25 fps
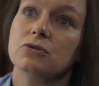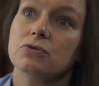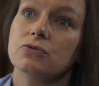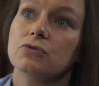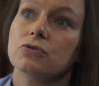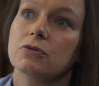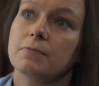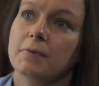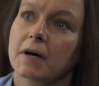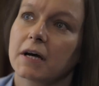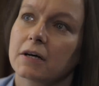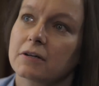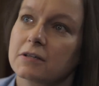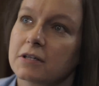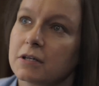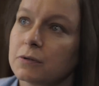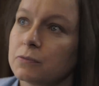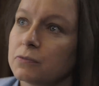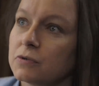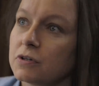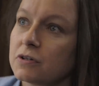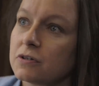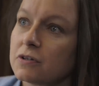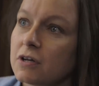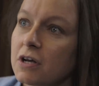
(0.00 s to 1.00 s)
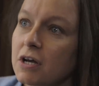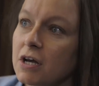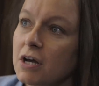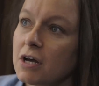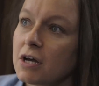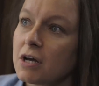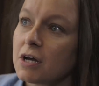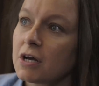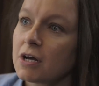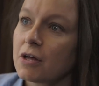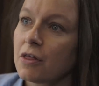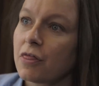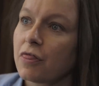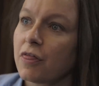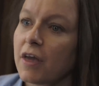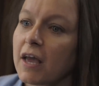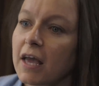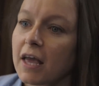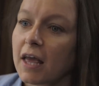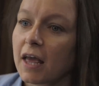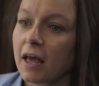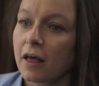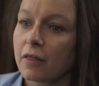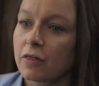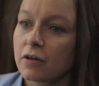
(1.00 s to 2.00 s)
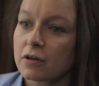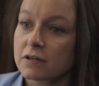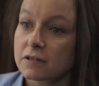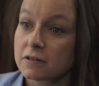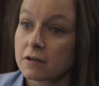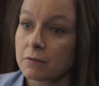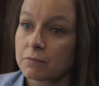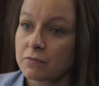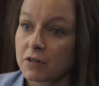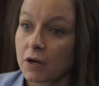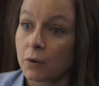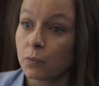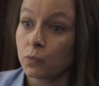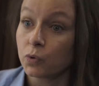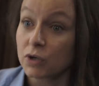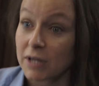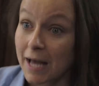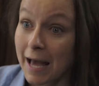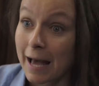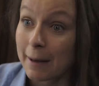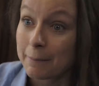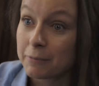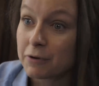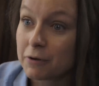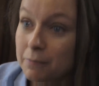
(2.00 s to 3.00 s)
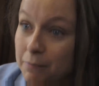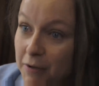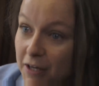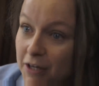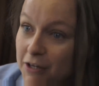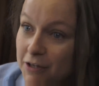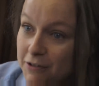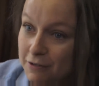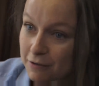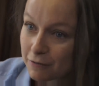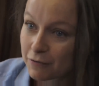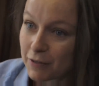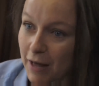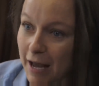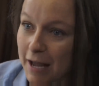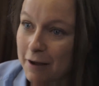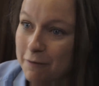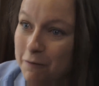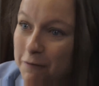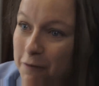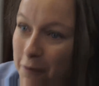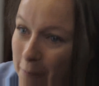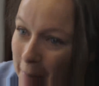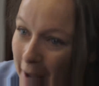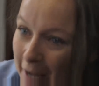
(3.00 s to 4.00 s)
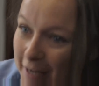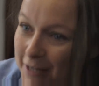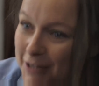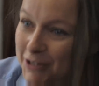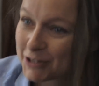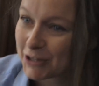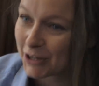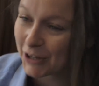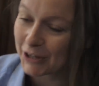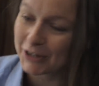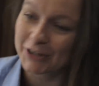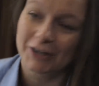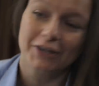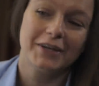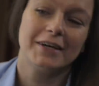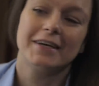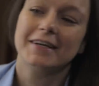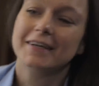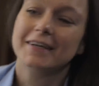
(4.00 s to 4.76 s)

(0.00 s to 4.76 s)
talk about it was thinking that something would happen because of that information,